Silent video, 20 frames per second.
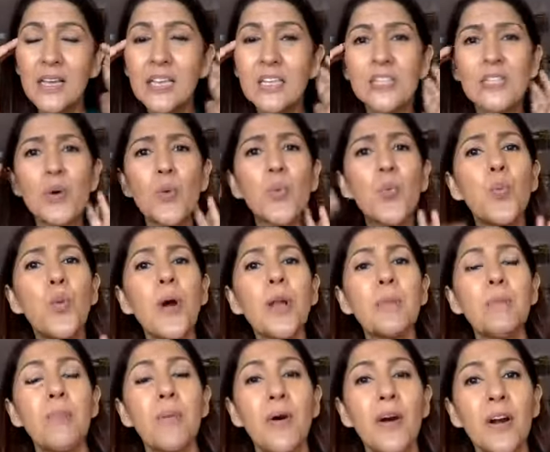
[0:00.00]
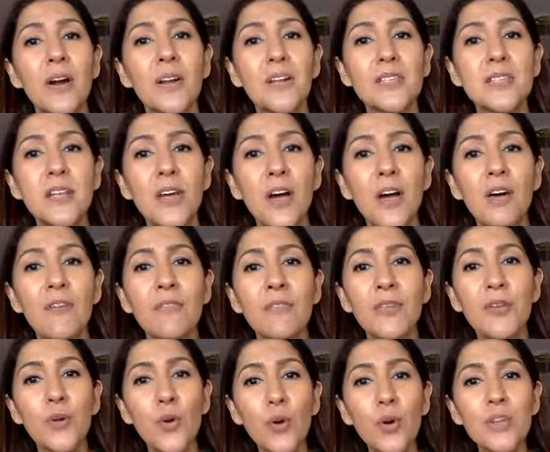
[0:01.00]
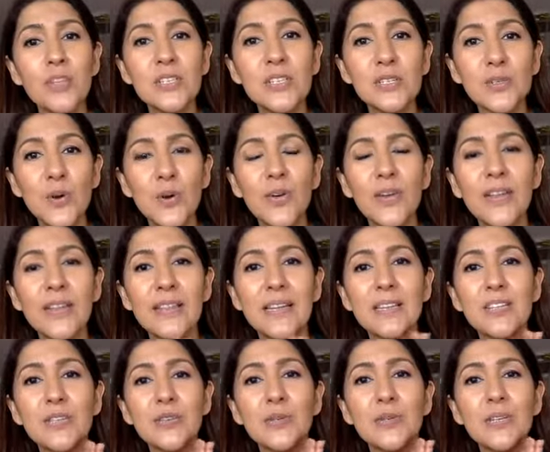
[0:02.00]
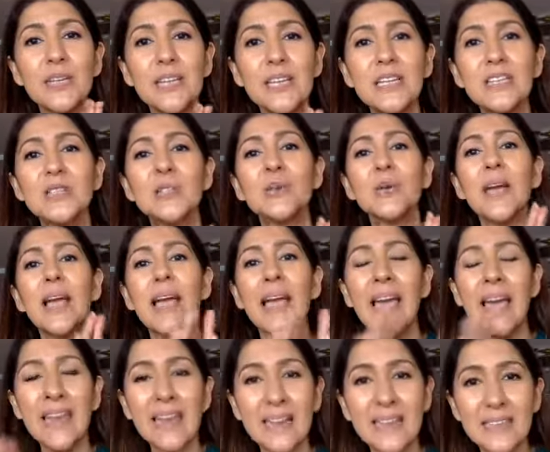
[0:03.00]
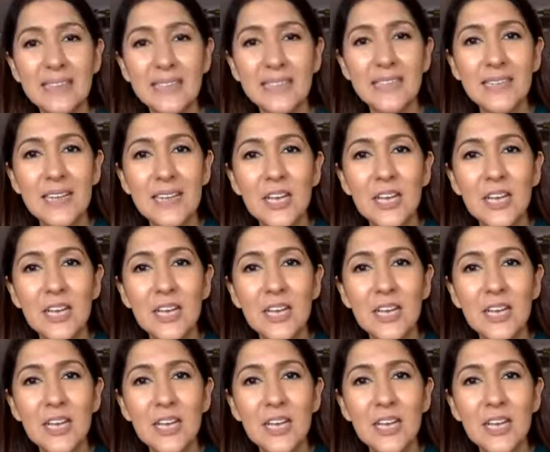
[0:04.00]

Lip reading: So what parts of your story that you need to edit